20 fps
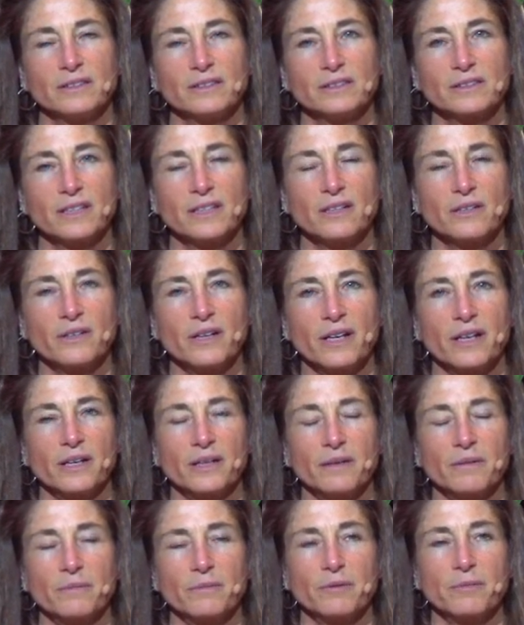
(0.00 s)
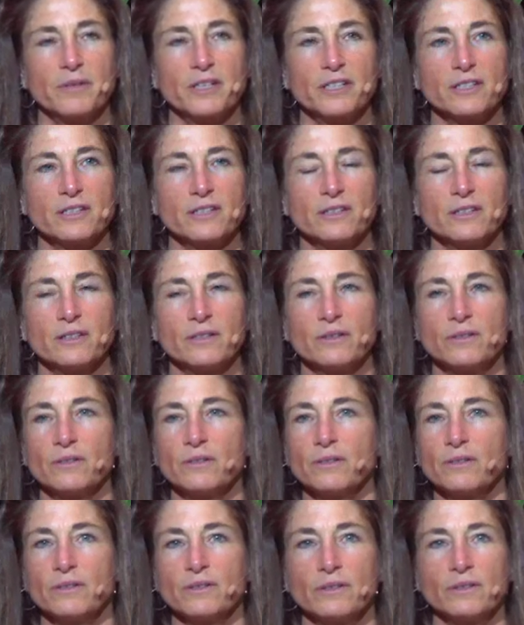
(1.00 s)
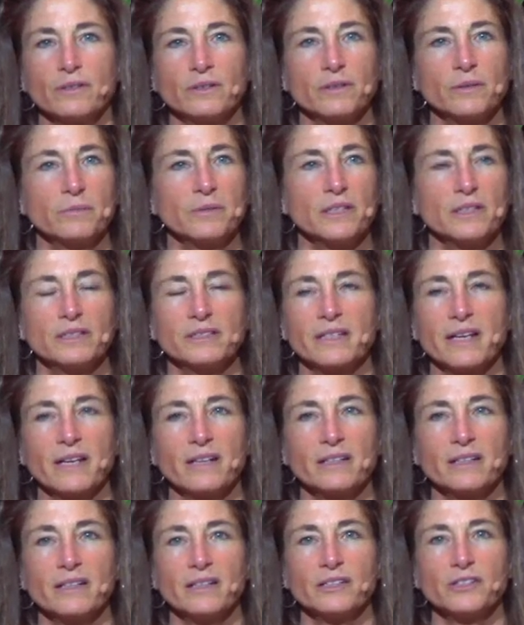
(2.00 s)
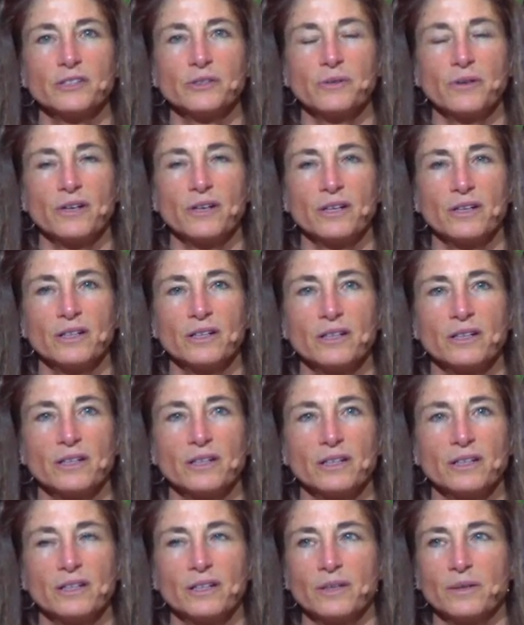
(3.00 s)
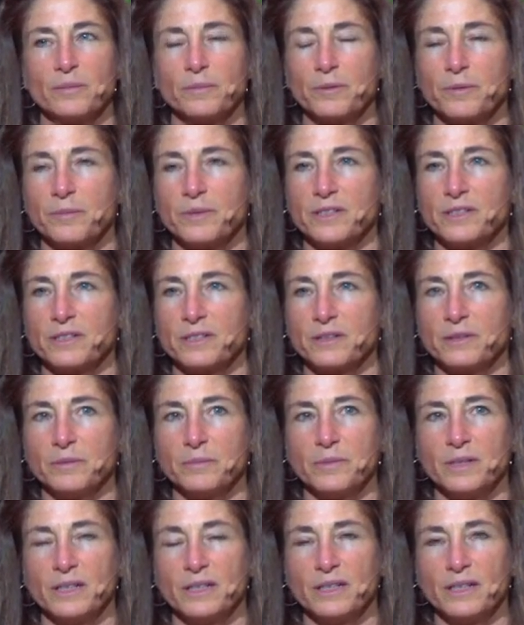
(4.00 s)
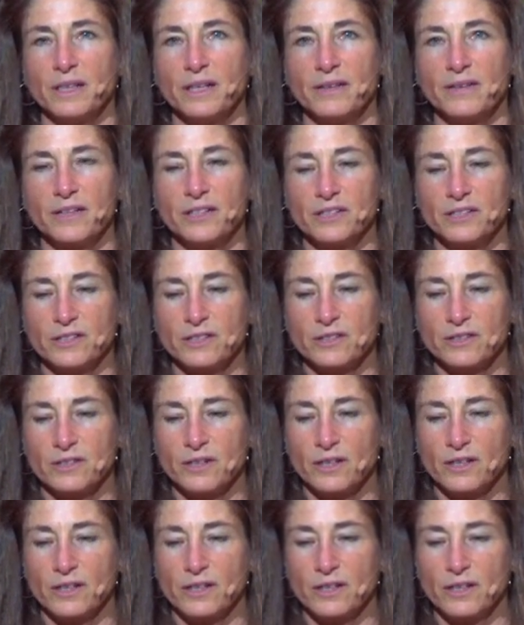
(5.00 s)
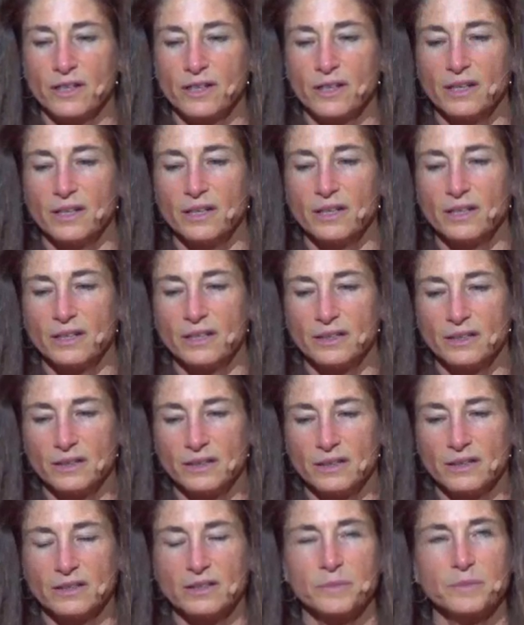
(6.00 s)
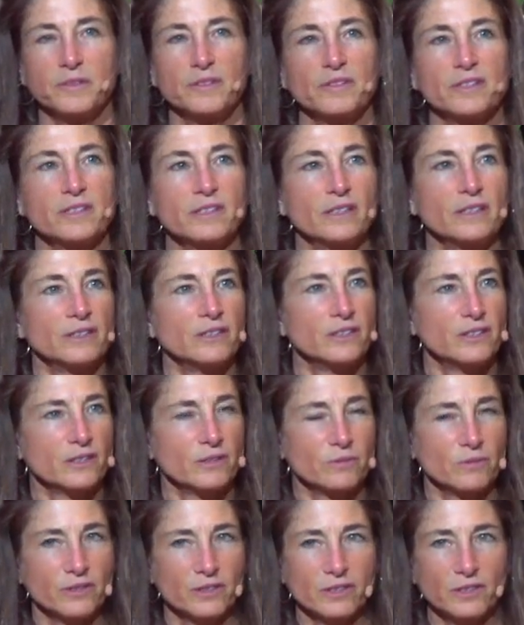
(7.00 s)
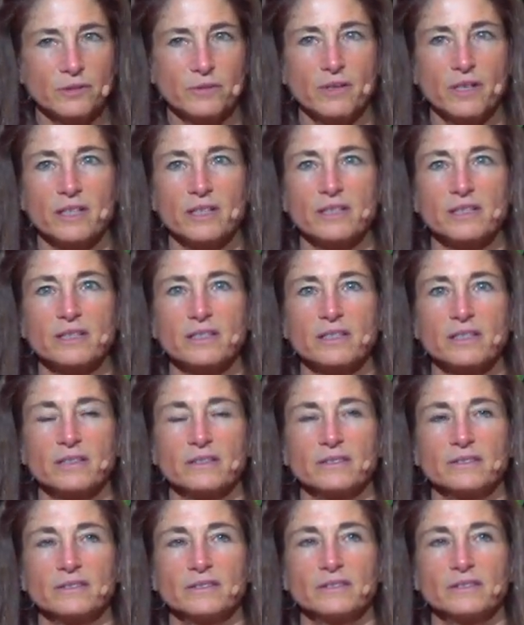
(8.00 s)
say, okay, permission to you to be exactly as you are, permission to me. And then she started experiencing just where she was,